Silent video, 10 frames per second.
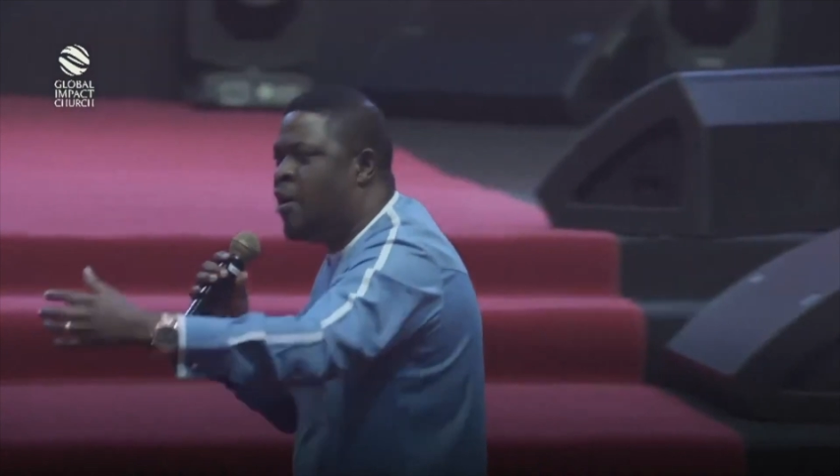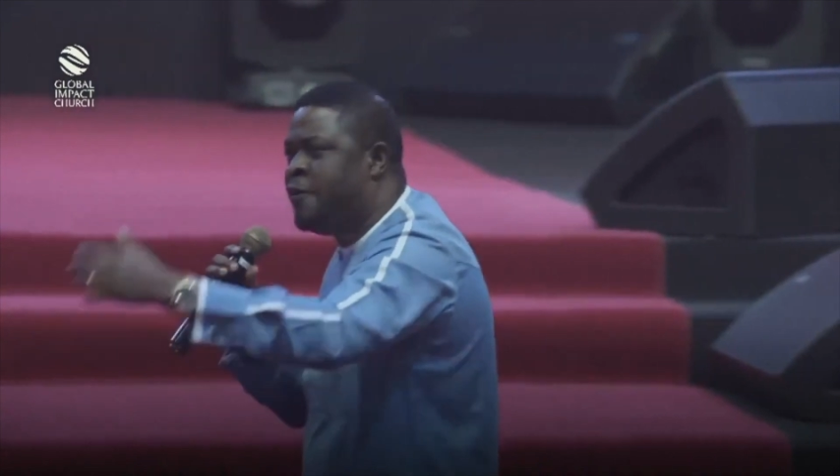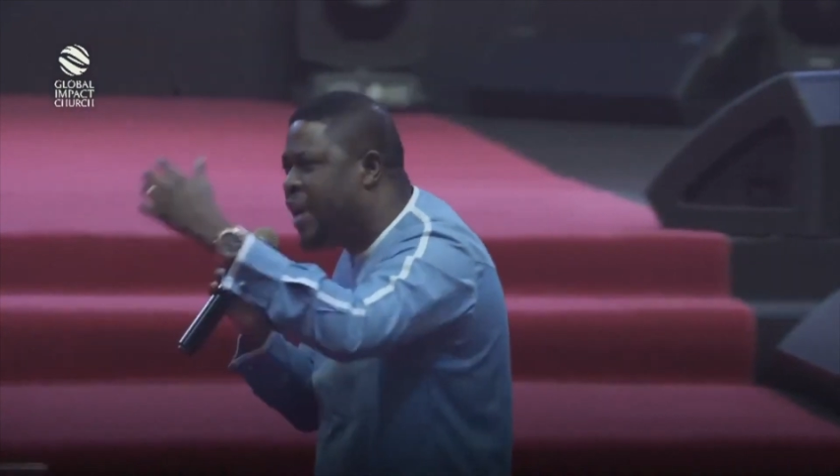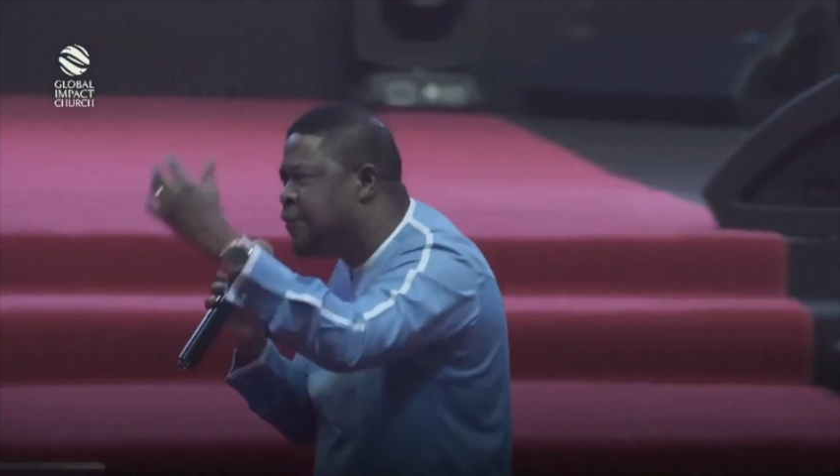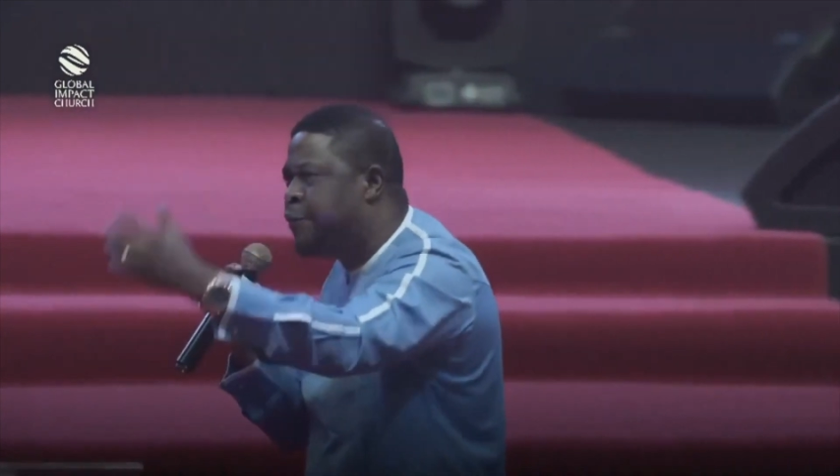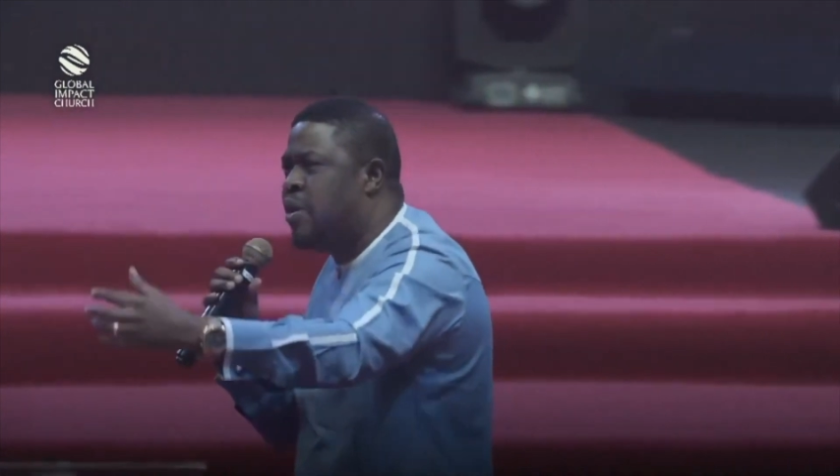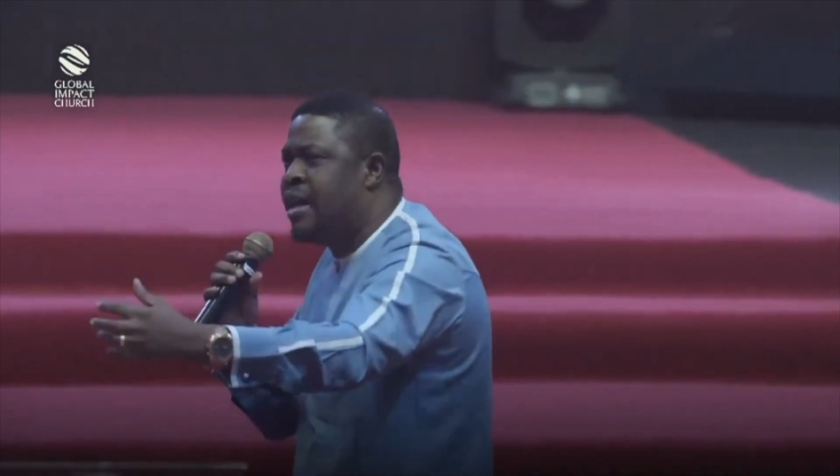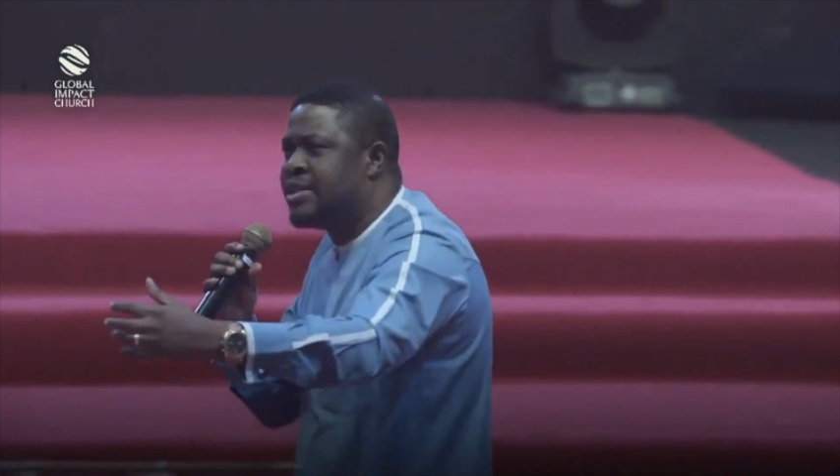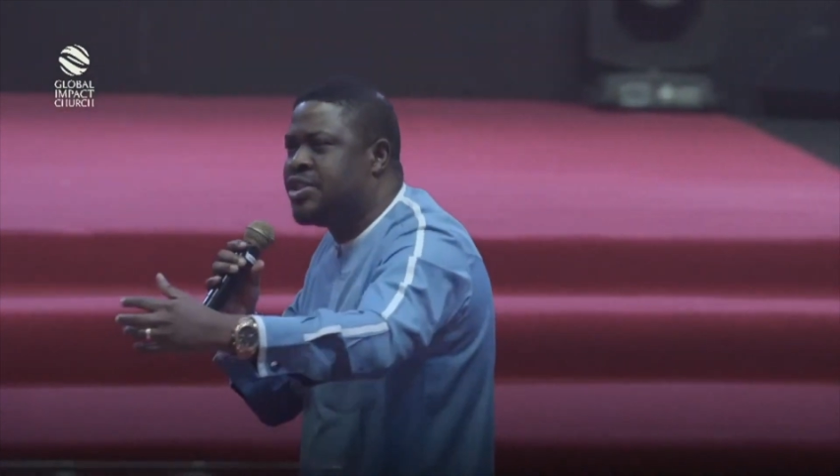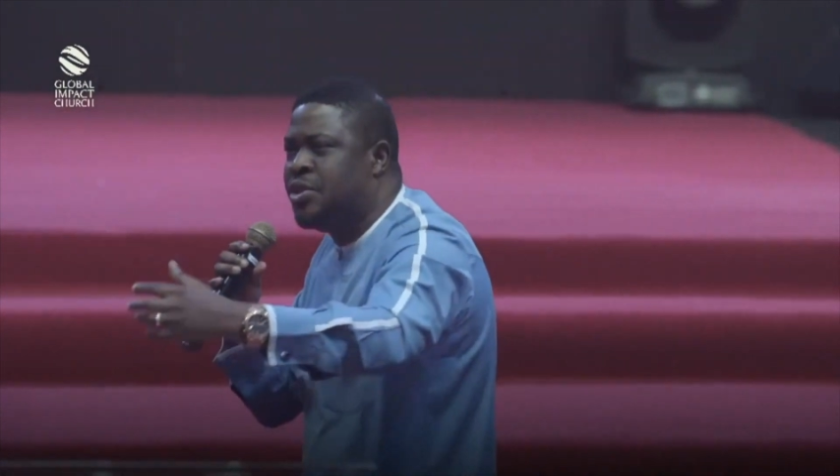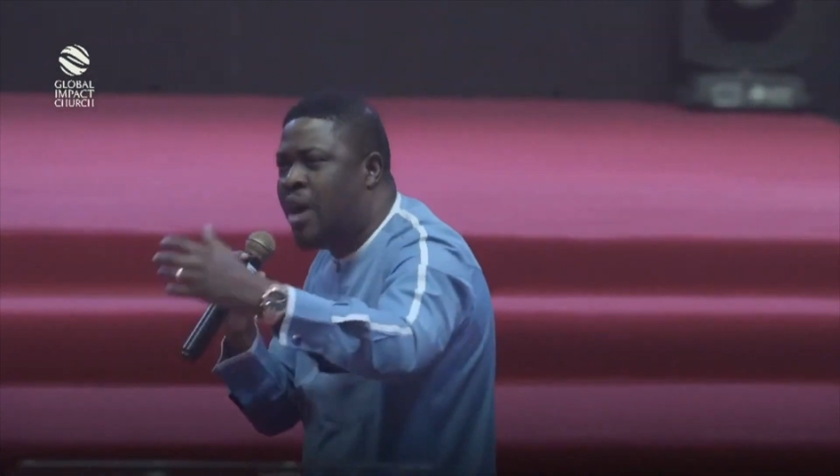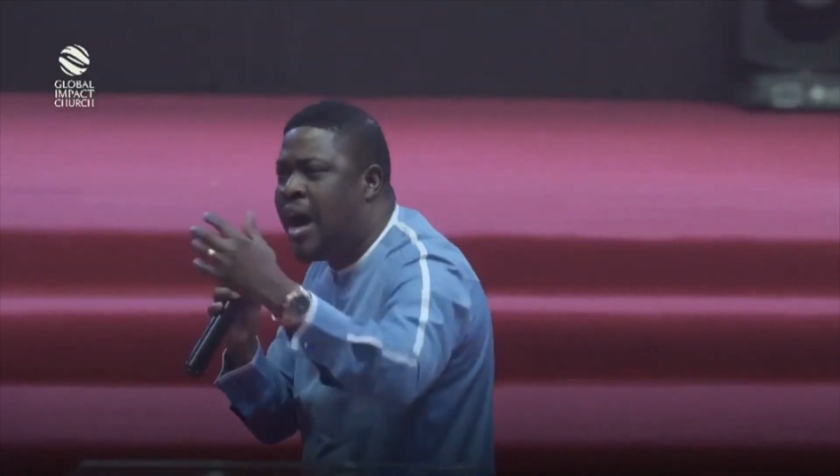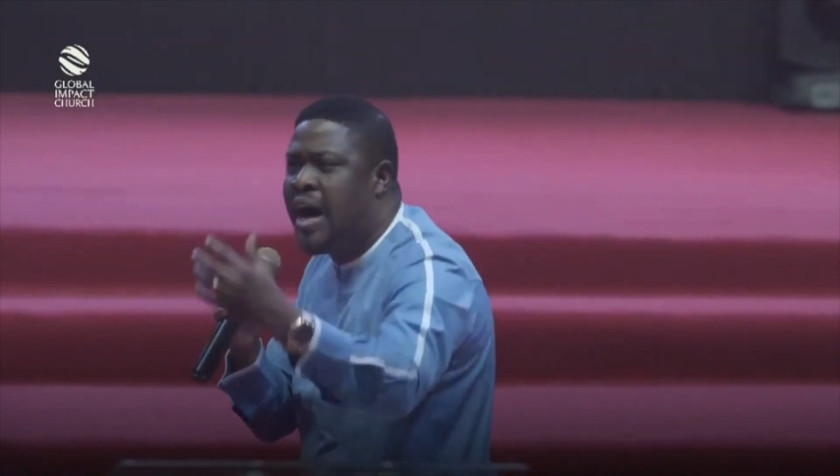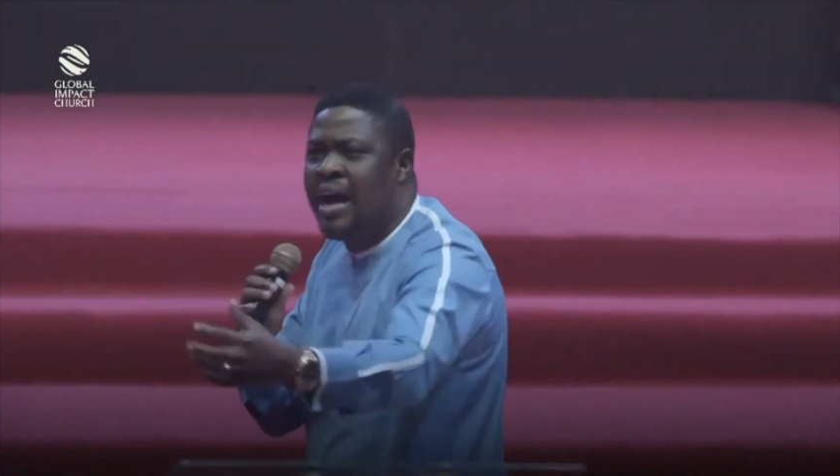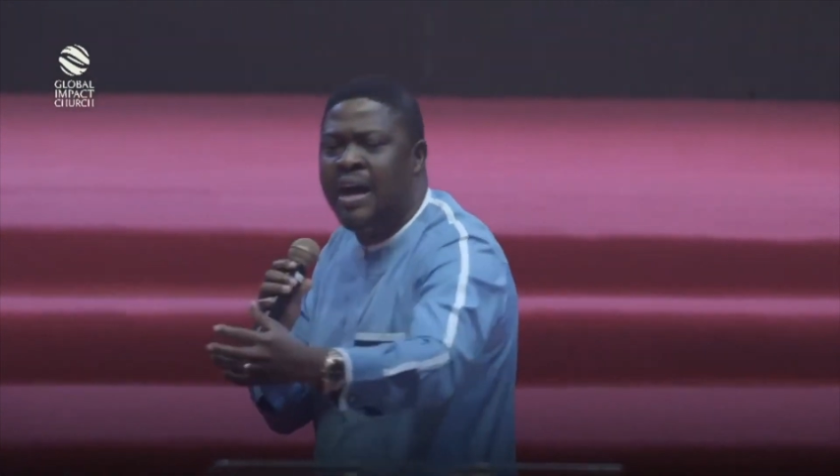of influence you
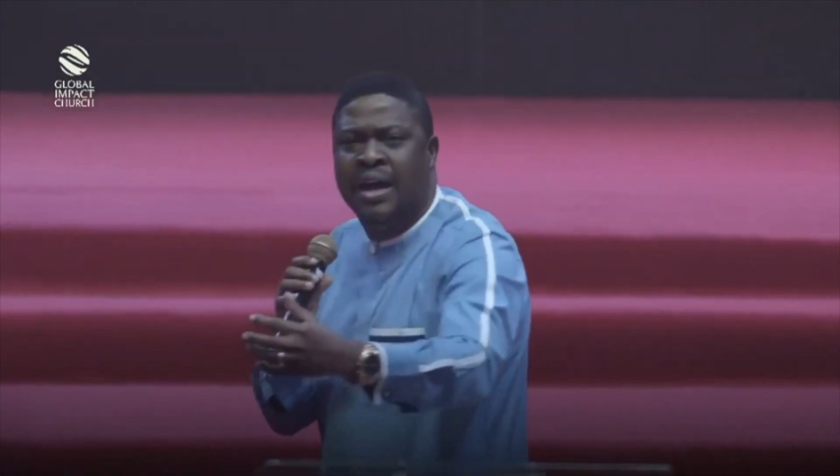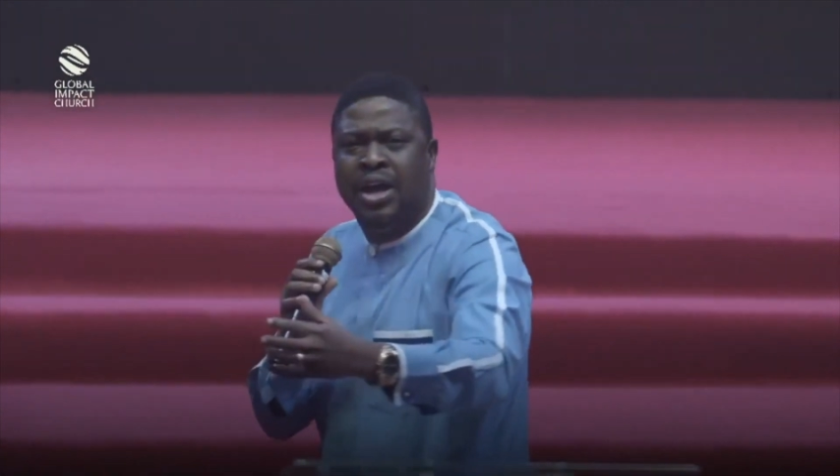are.